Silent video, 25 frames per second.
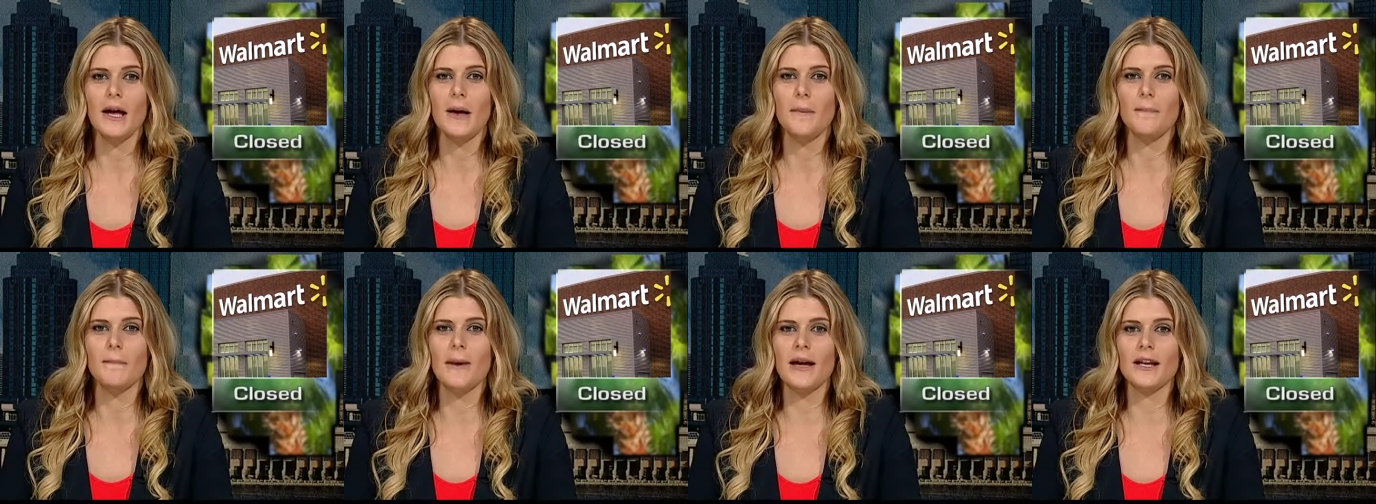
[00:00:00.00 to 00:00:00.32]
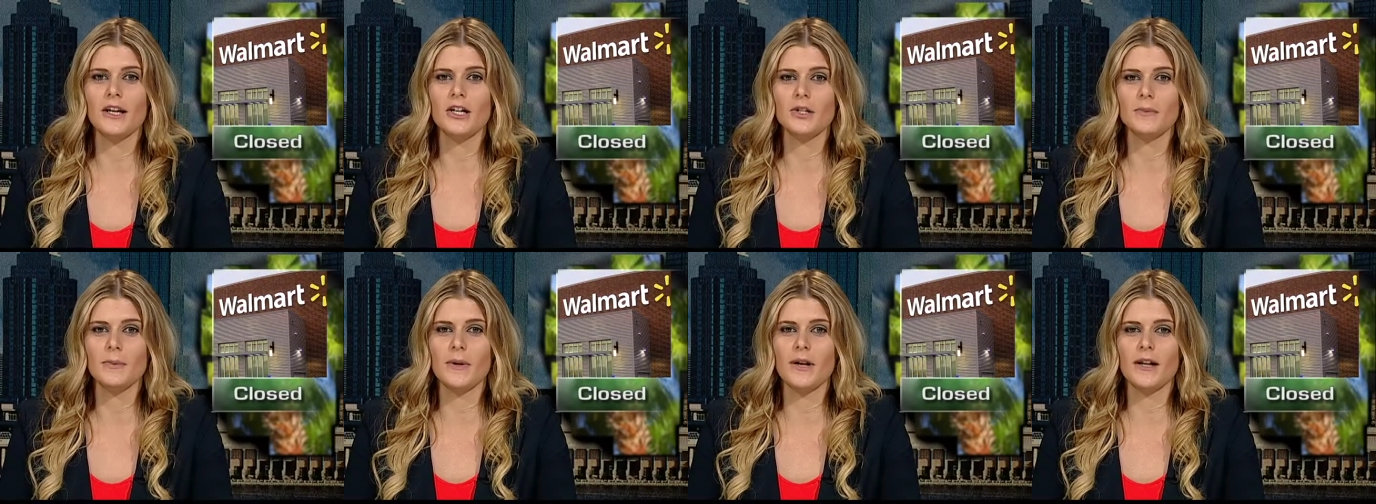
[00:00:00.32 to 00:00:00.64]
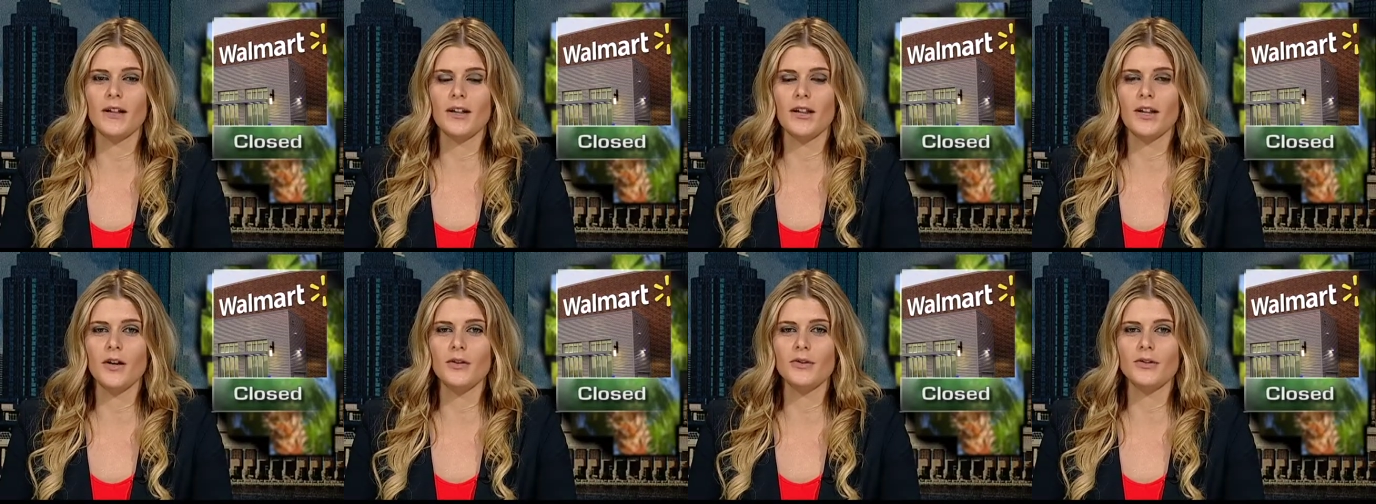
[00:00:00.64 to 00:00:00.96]
Management
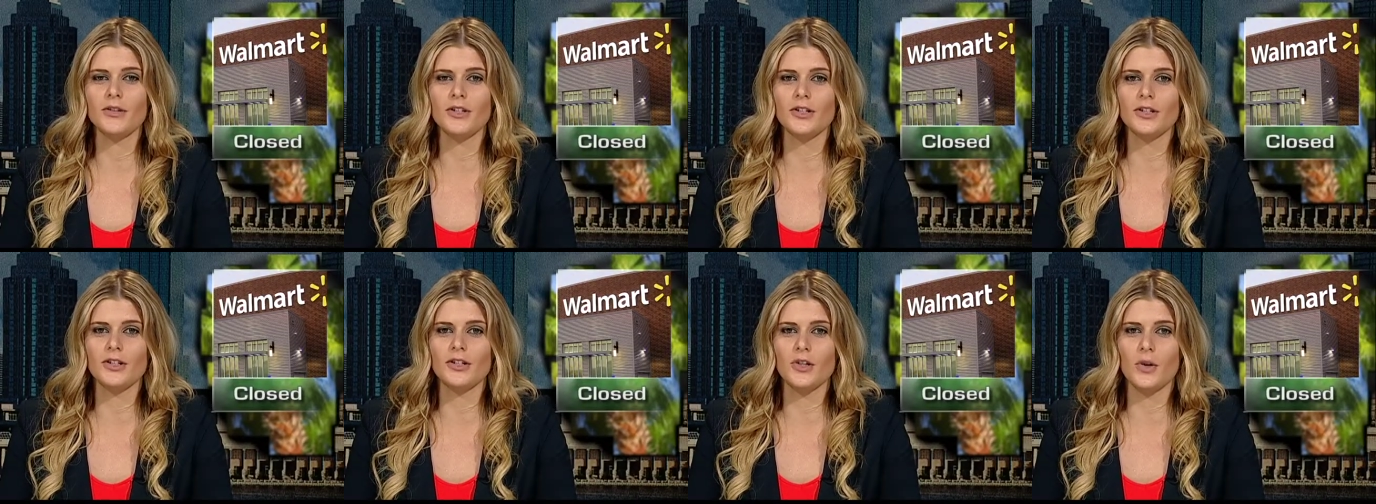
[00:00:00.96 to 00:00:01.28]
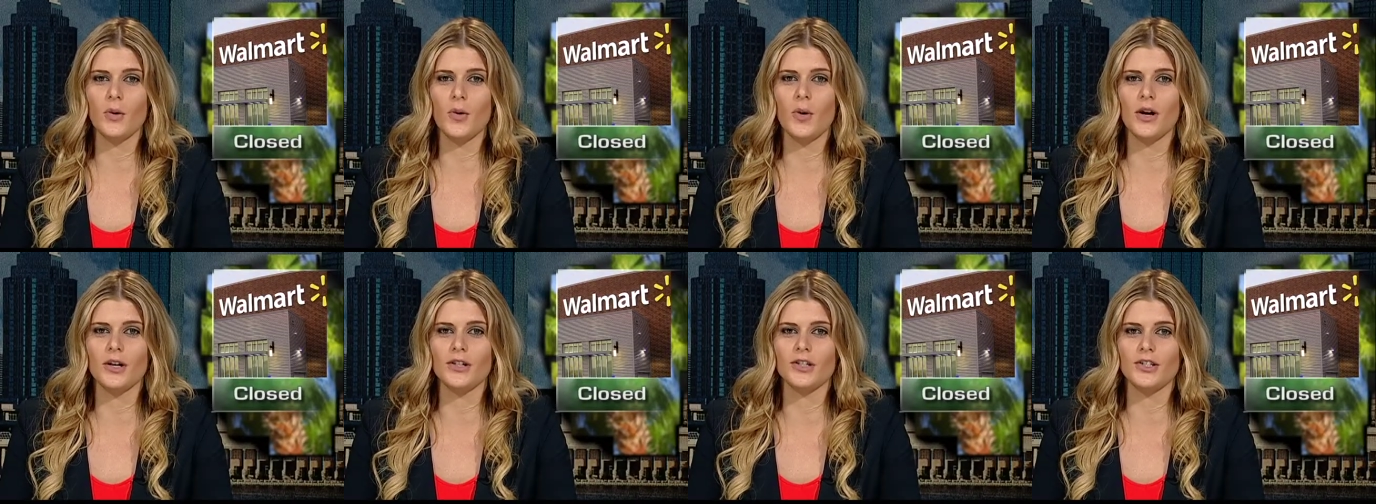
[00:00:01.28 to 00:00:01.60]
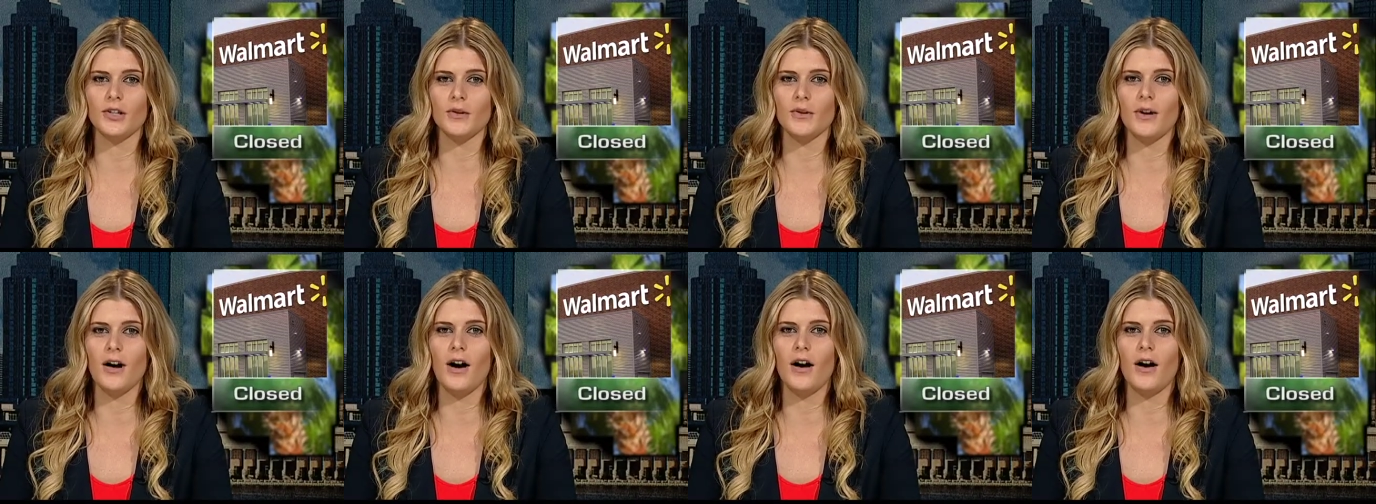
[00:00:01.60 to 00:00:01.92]
closed the store
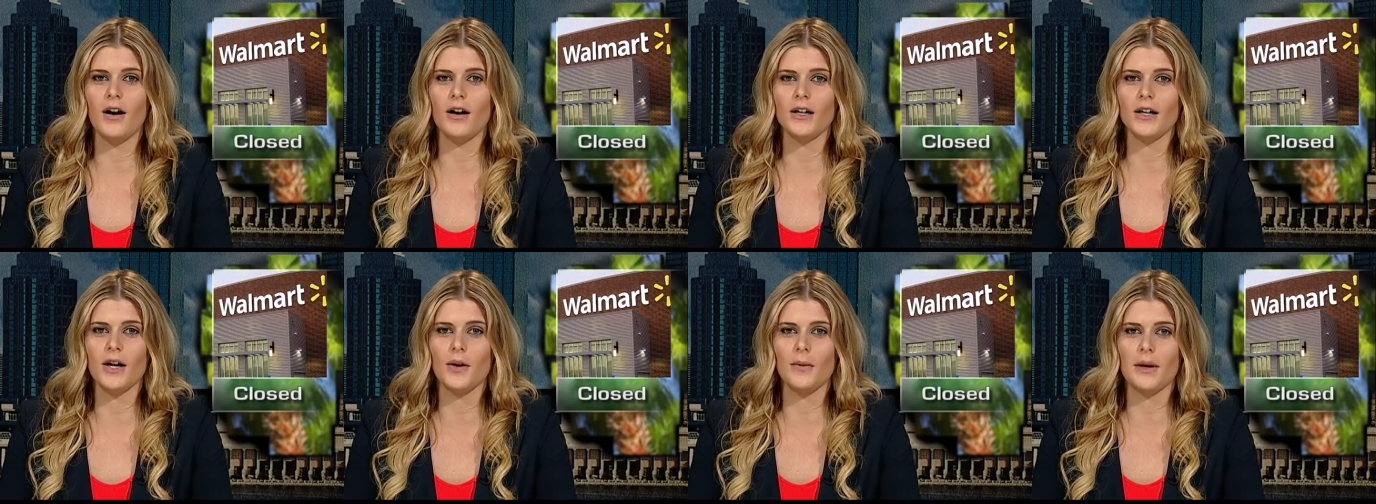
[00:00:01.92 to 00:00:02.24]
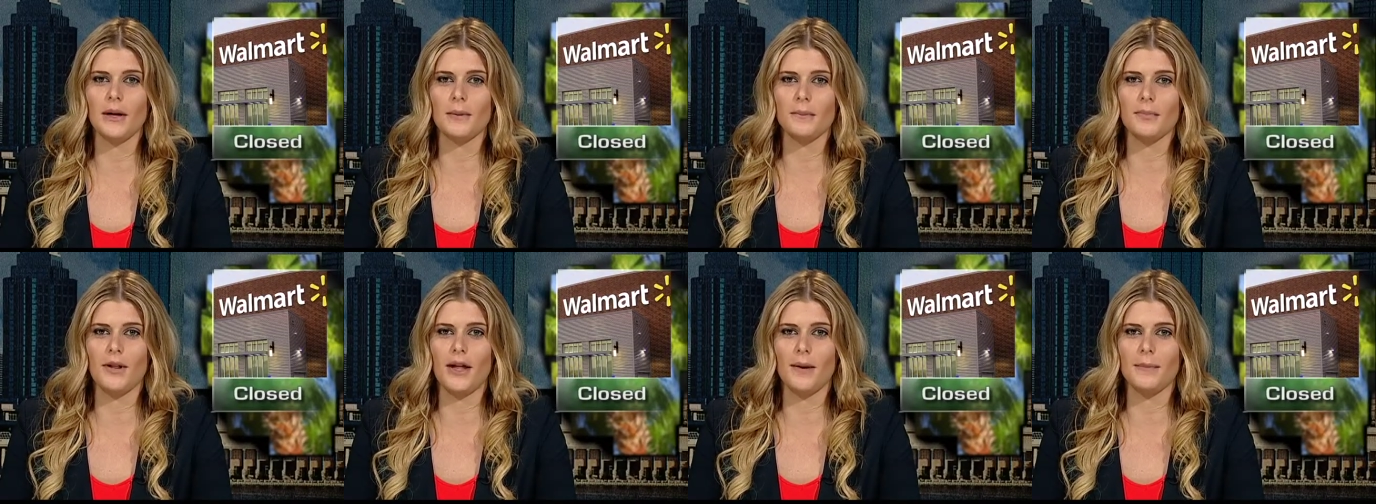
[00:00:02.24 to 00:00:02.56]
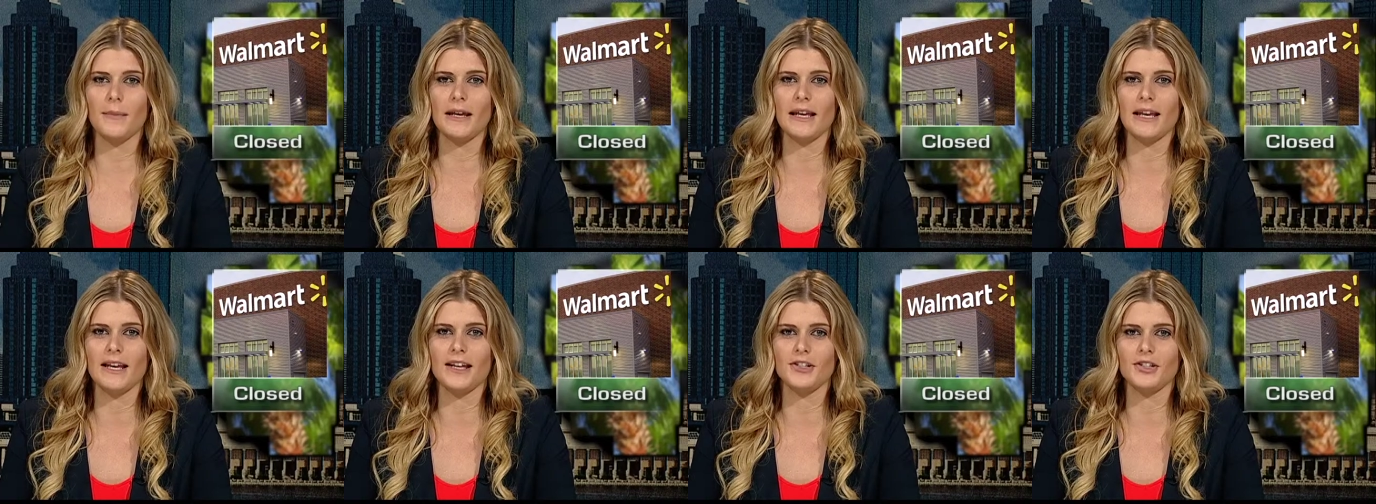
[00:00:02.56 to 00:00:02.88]
due to ongoing
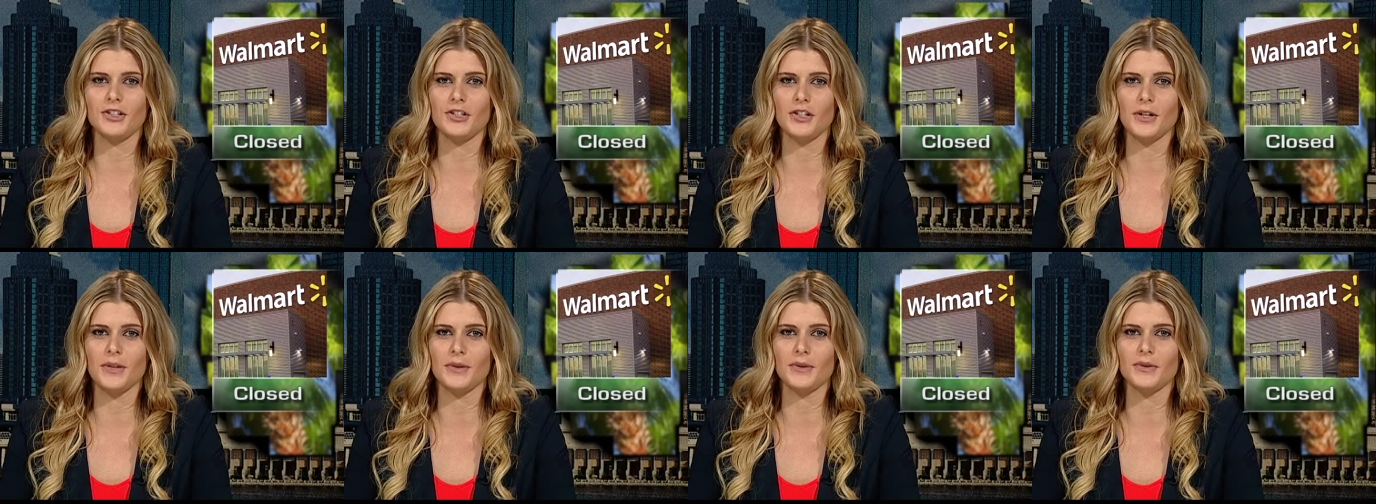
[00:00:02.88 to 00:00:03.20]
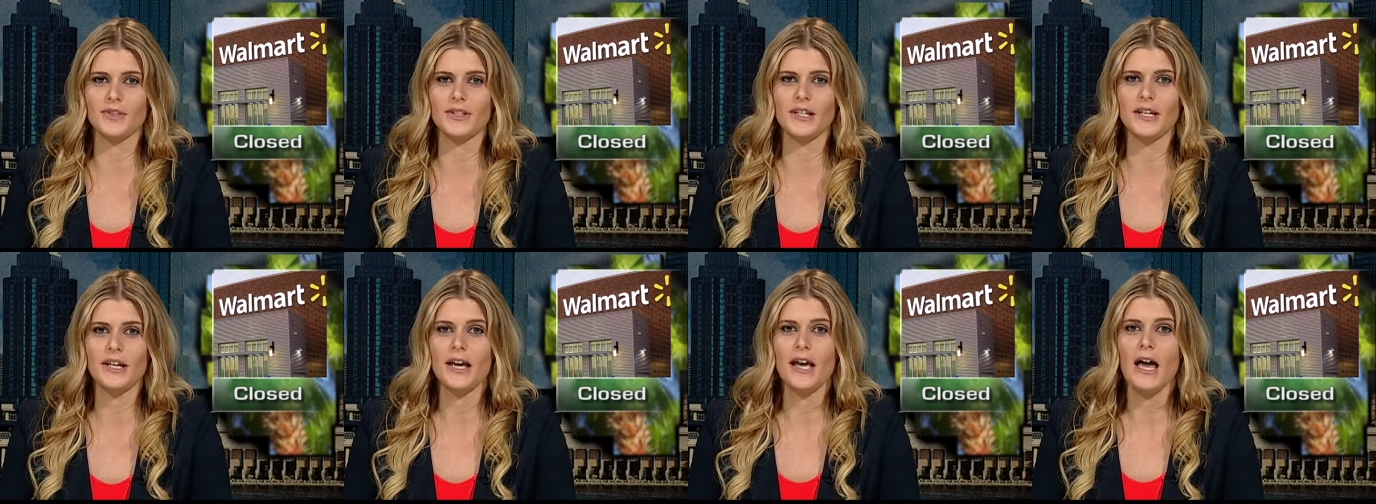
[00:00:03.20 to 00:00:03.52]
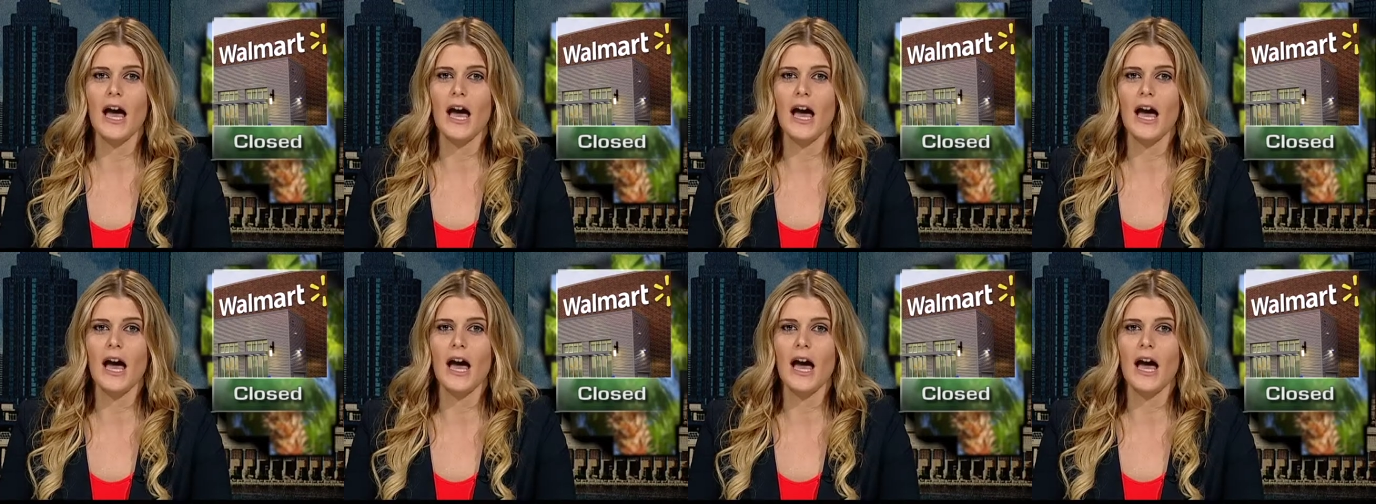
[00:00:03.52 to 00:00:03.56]
plumbing issues.